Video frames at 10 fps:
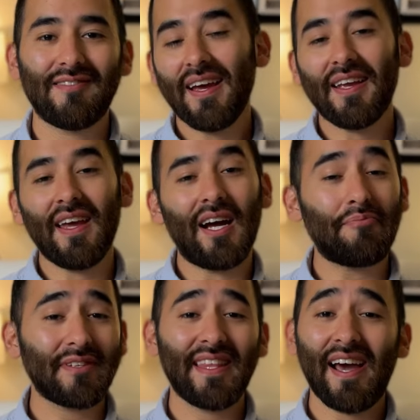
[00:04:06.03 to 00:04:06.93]
Again, I'll
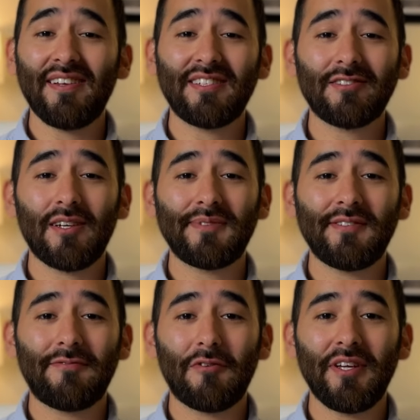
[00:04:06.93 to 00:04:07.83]
put that in the description
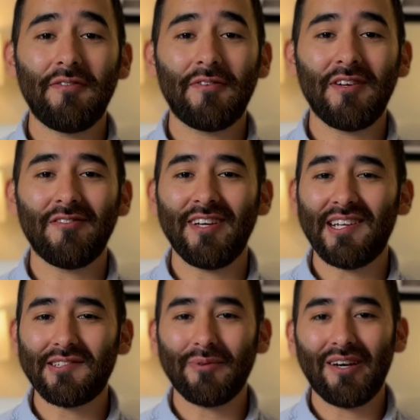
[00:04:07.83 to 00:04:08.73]
for you to read
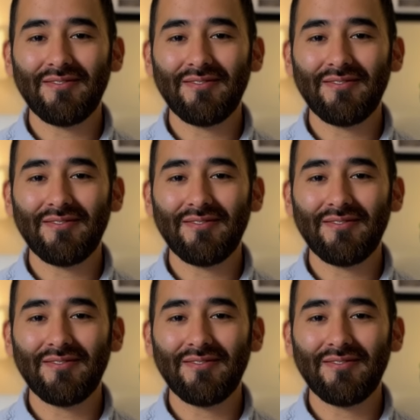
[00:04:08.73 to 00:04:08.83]
as well.